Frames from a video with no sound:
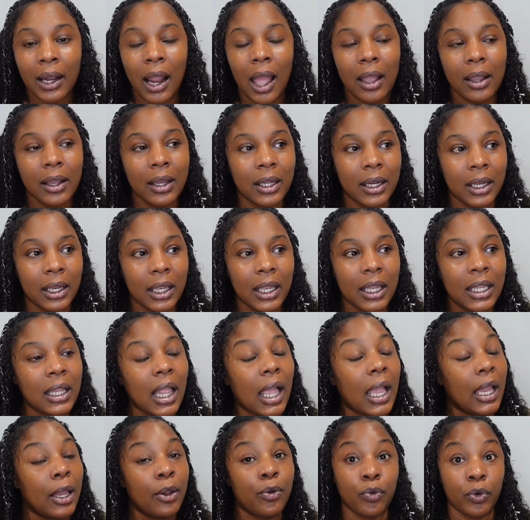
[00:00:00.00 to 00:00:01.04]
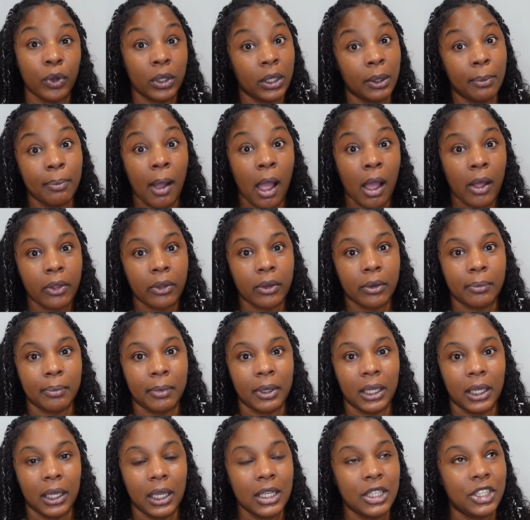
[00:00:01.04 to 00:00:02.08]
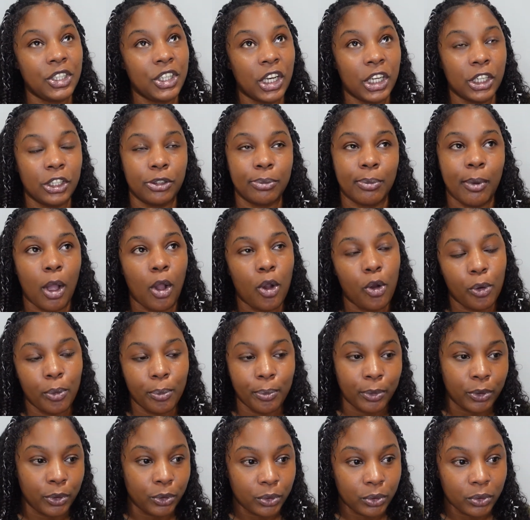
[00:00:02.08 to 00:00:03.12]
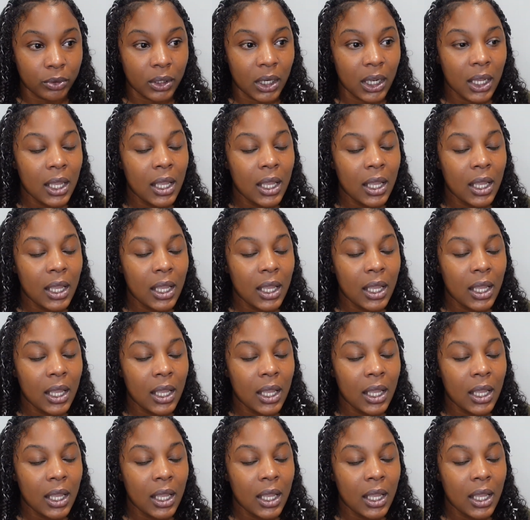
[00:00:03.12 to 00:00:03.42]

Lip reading: It really bothered me. It changed my whole mood.